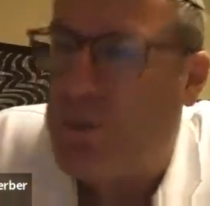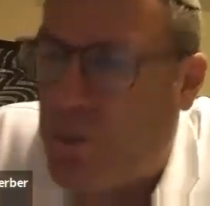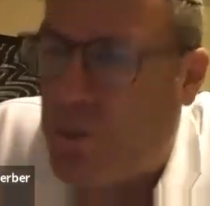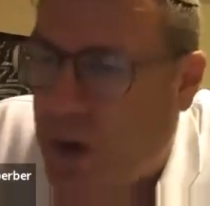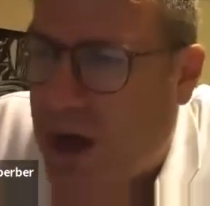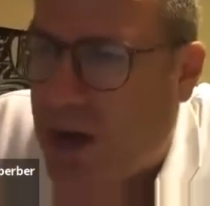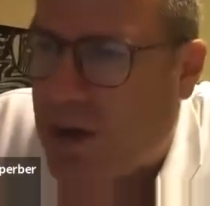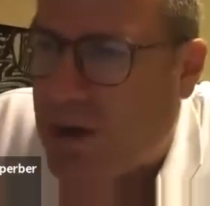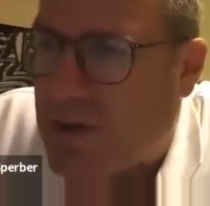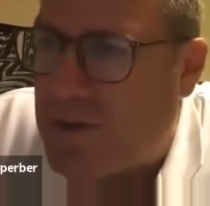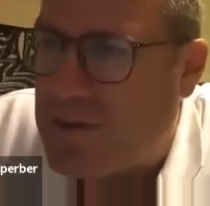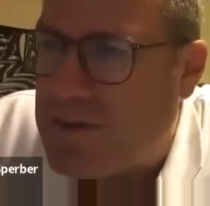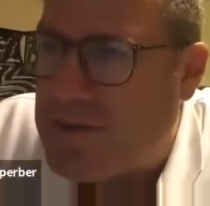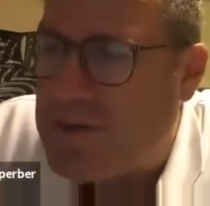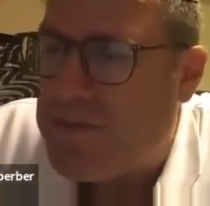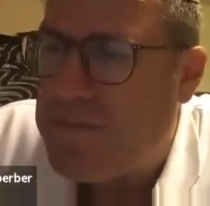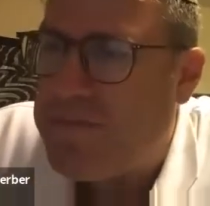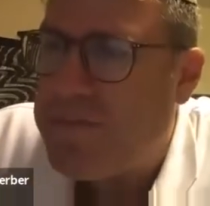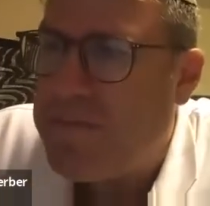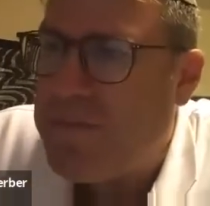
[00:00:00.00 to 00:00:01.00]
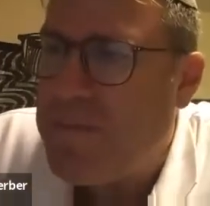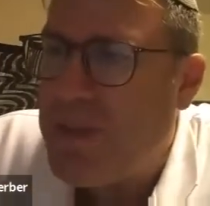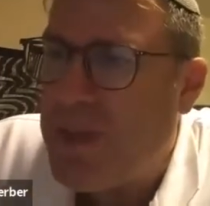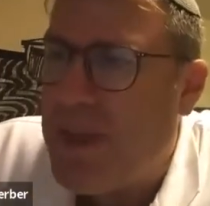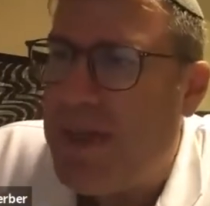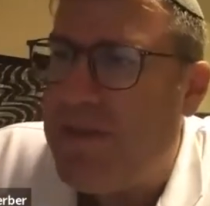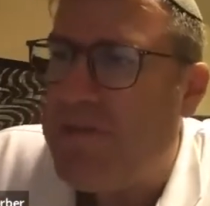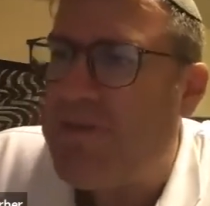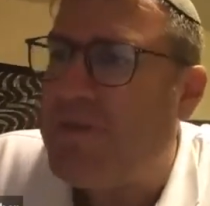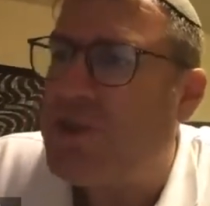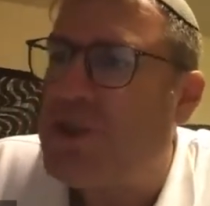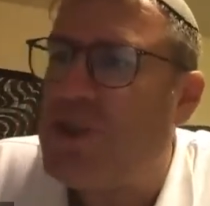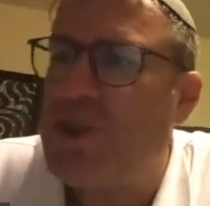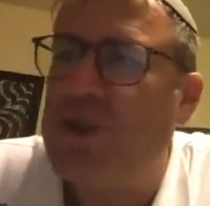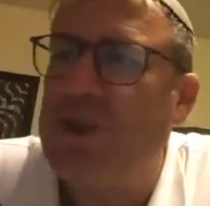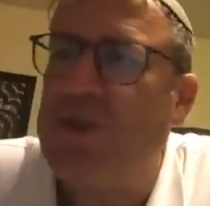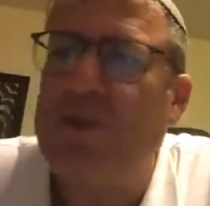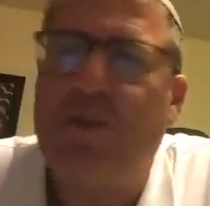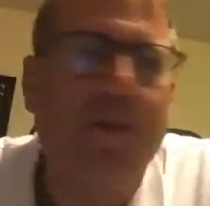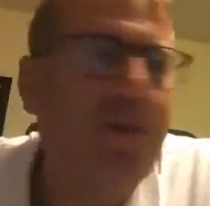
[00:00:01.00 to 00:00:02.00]
world. If a
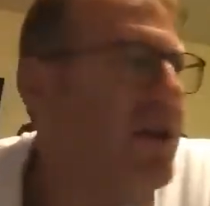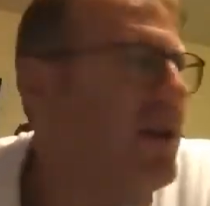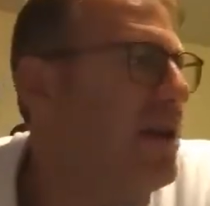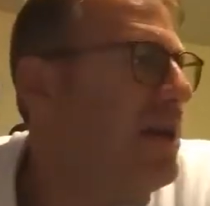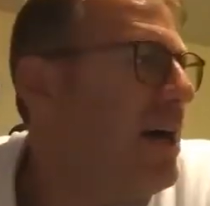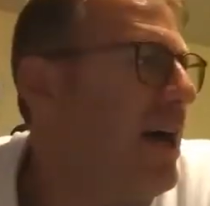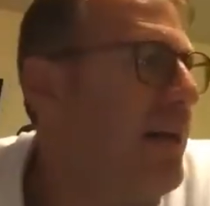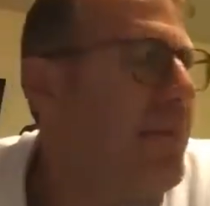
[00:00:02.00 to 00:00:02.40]
Jew, I